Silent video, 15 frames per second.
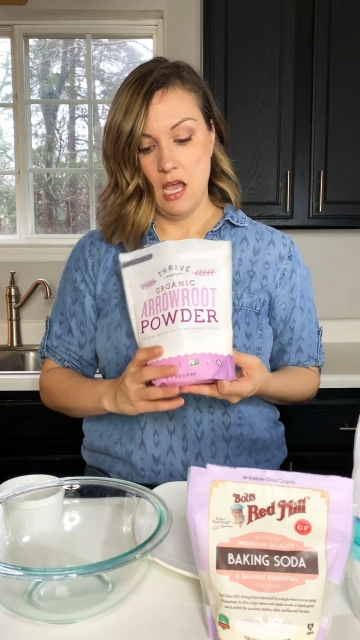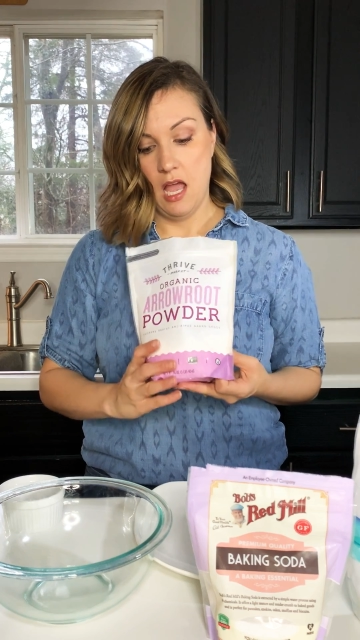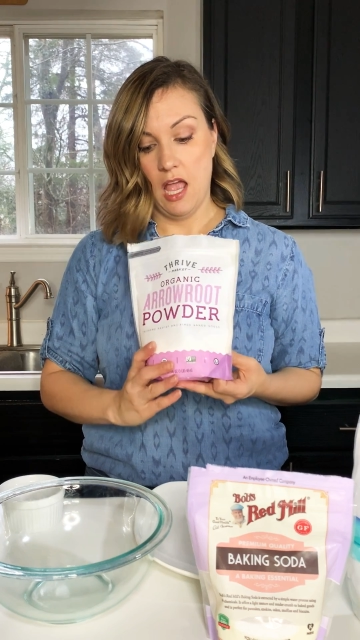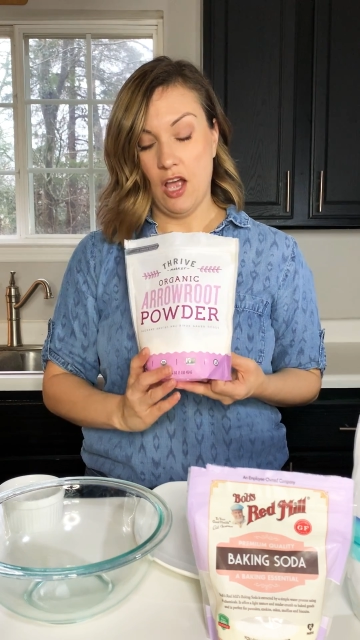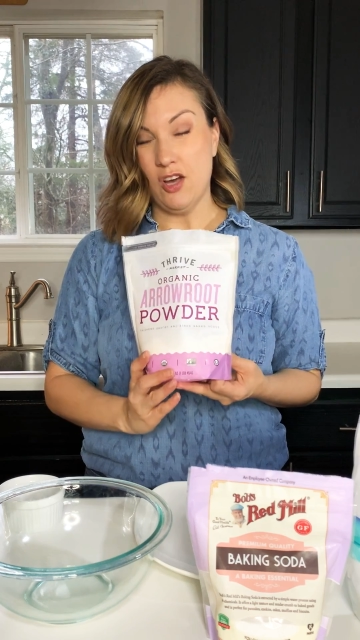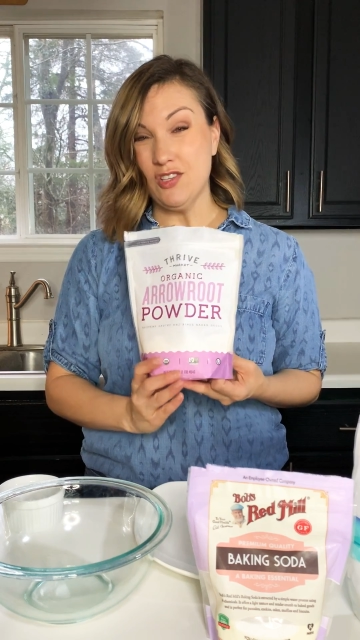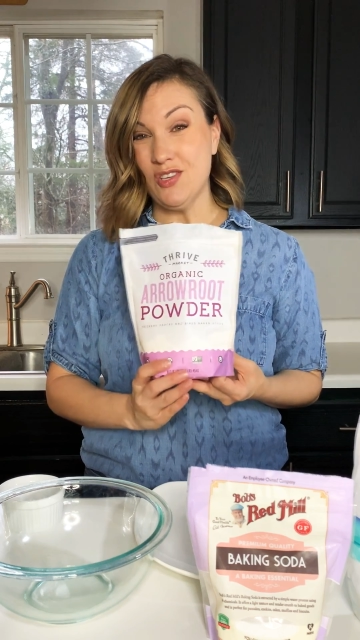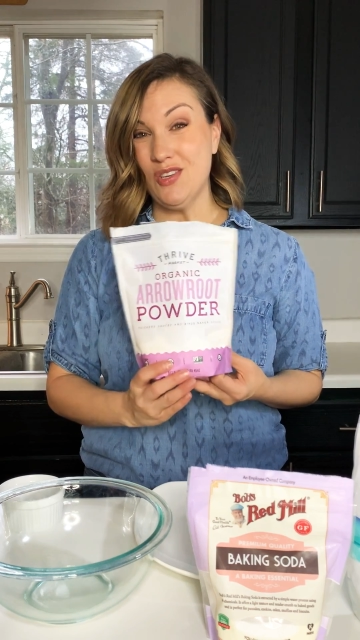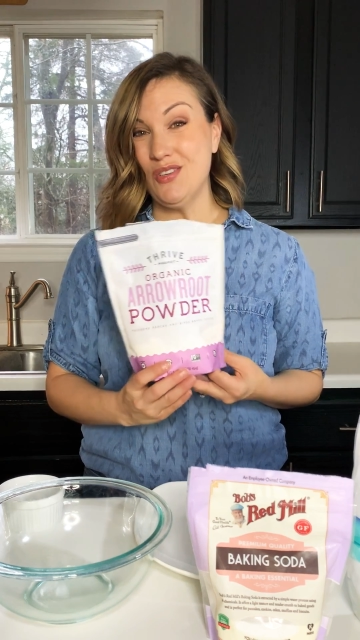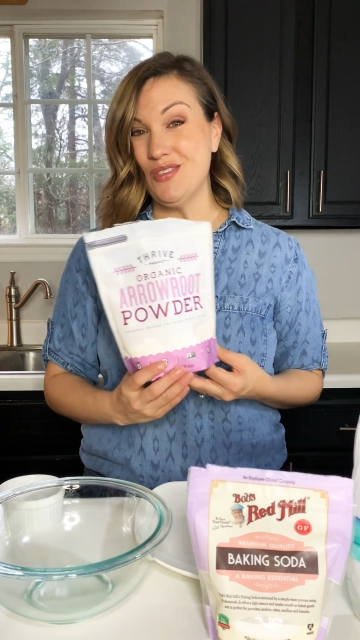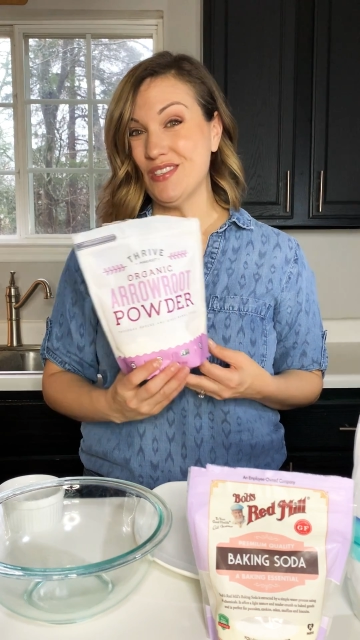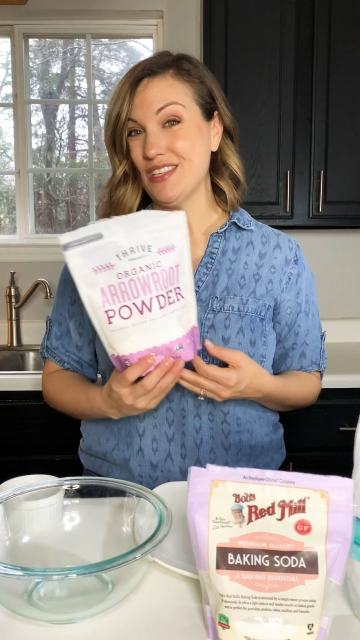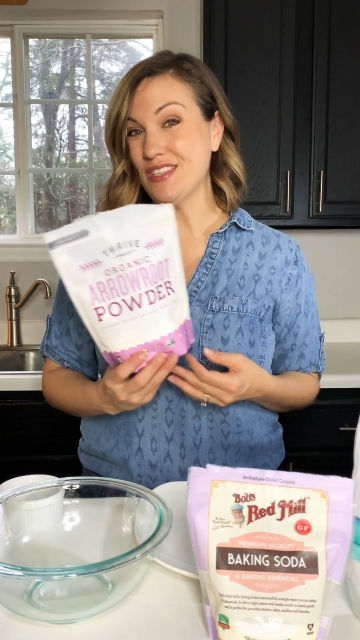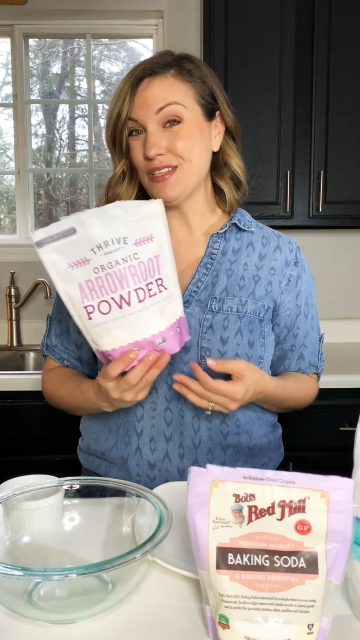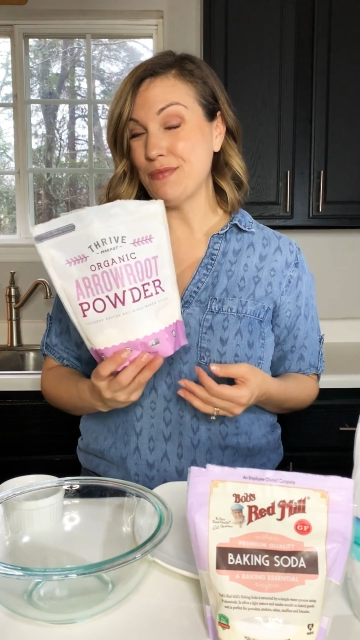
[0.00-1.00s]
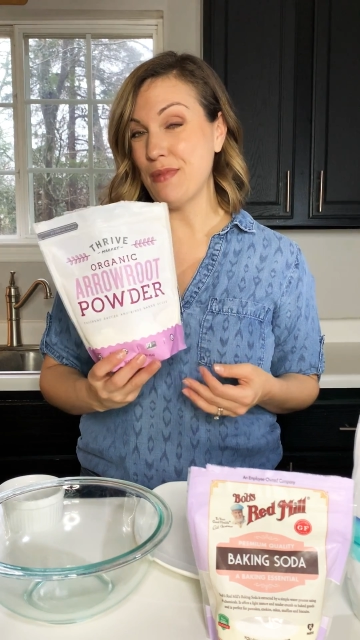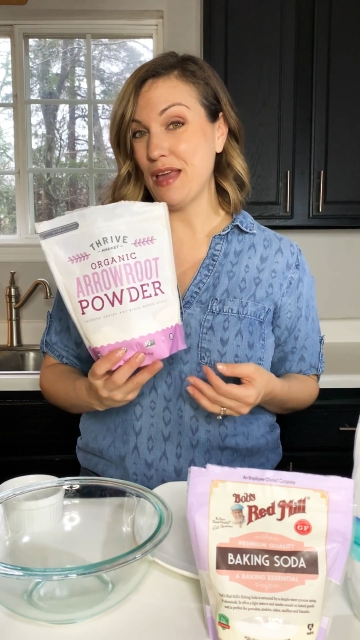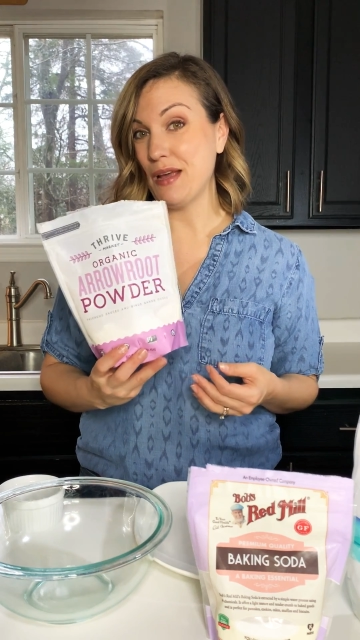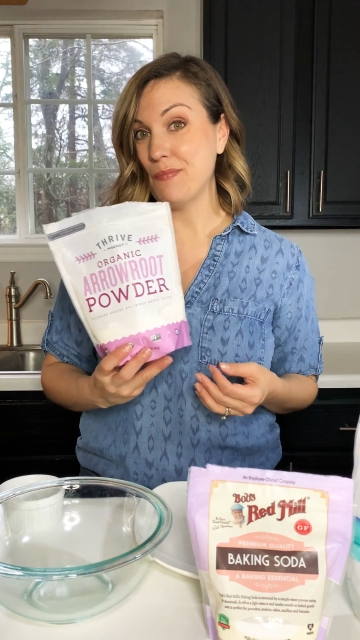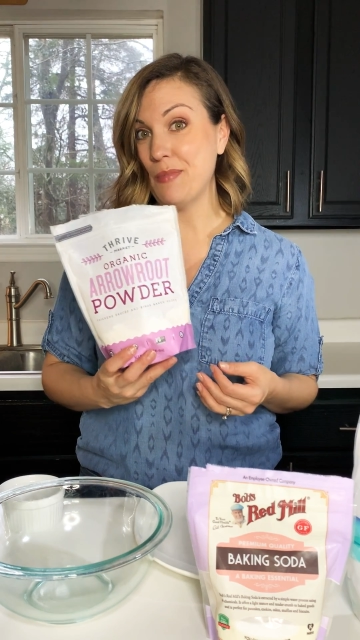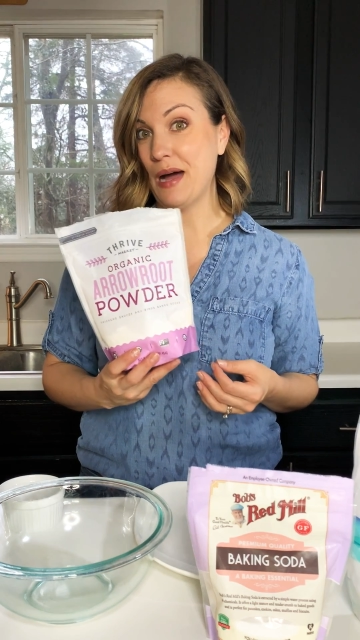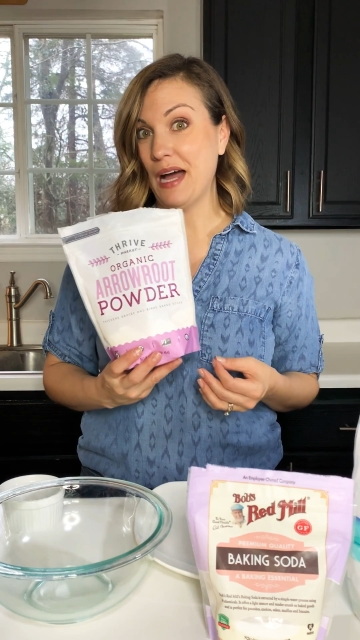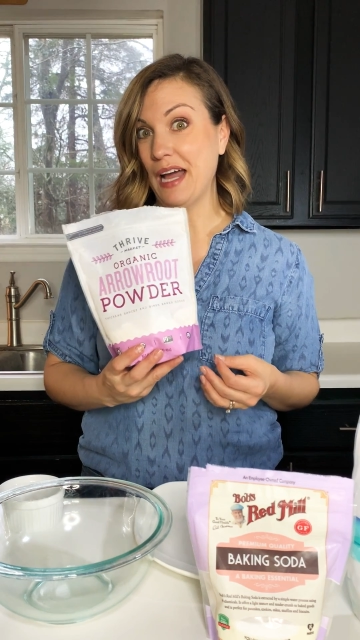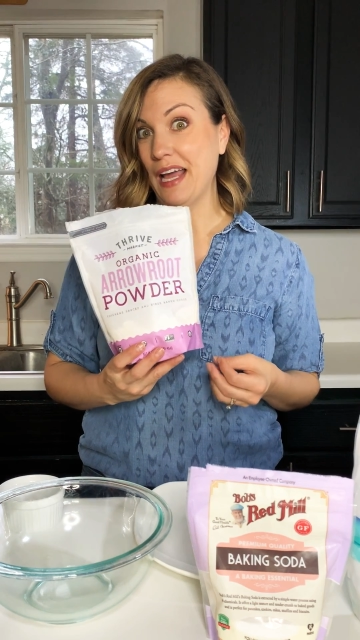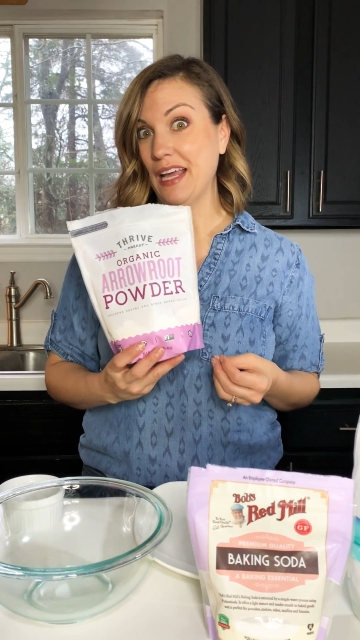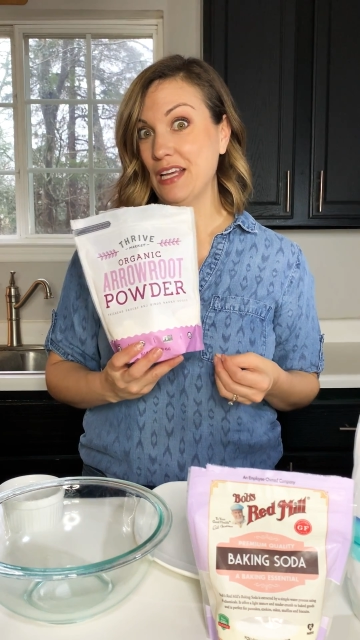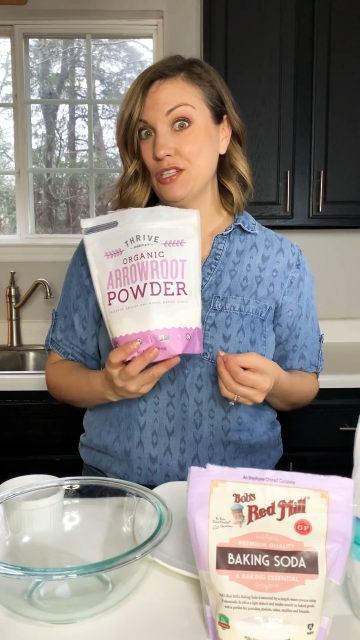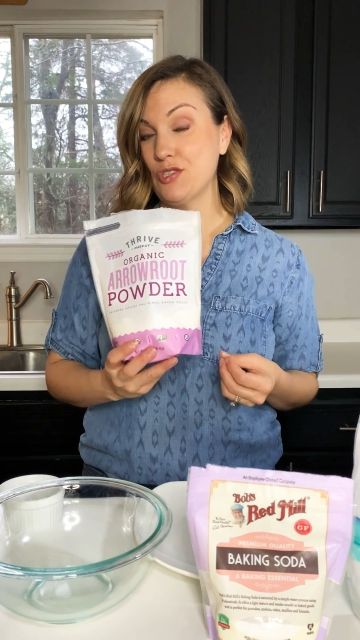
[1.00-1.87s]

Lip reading: I also use this to make my